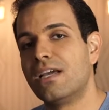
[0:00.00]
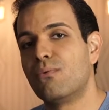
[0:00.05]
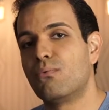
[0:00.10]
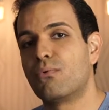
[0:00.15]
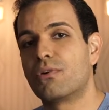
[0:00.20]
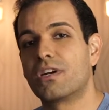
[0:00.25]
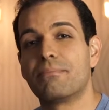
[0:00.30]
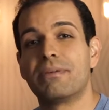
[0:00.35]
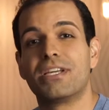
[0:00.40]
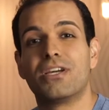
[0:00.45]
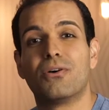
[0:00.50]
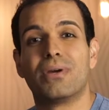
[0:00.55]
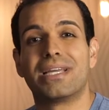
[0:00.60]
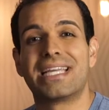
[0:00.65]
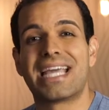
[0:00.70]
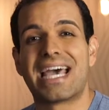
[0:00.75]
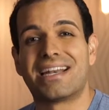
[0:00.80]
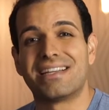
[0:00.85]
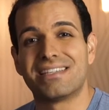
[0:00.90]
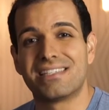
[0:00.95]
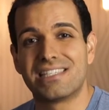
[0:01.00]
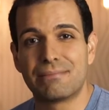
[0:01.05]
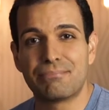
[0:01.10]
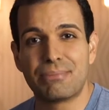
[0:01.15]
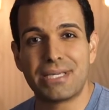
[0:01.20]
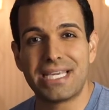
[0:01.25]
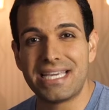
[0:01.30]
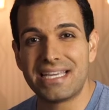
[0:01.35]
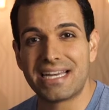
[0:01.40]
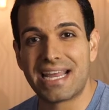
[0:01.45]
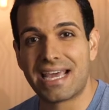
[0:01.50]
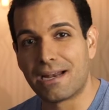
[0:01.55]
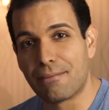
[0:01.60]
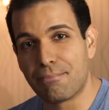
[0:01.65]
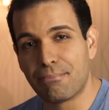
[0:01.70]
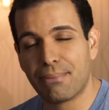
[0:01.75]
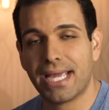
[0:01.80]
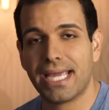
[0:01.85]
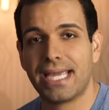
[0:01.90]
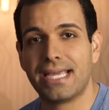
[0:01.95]
we're gonna be going at a speed and a
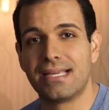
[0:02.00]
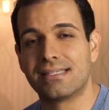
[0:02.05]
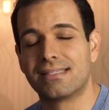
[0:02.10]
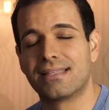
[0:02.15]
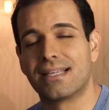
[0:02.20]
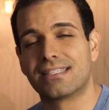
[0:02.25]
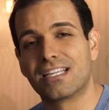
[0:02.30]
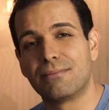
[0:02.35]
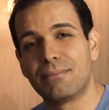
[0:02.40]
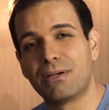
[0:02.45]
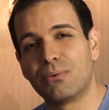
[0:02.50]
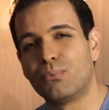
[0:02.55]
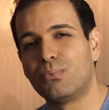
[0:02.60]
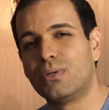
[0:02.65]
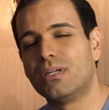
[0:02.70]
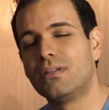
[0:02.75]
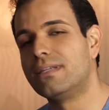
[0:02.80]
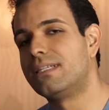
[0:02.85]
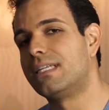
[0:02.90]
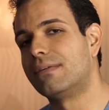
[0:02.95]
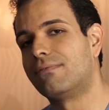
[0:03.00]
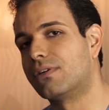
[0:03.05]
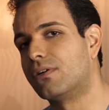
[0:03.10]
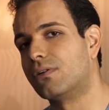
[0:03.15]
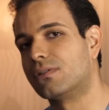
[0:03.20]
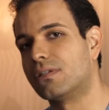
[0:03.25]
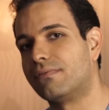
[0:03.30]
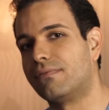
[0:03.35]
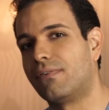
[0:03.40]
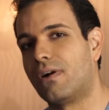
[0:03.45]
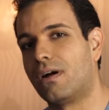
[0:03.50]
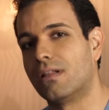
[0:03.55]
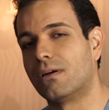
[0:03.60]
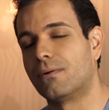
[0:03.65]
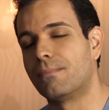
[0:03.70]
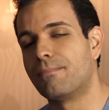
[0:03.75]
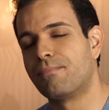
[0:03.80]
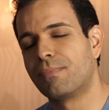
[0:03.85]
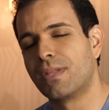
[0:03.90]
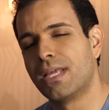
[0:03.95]
pace that's gonna be really difficult to
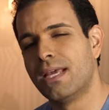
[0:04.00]
follow.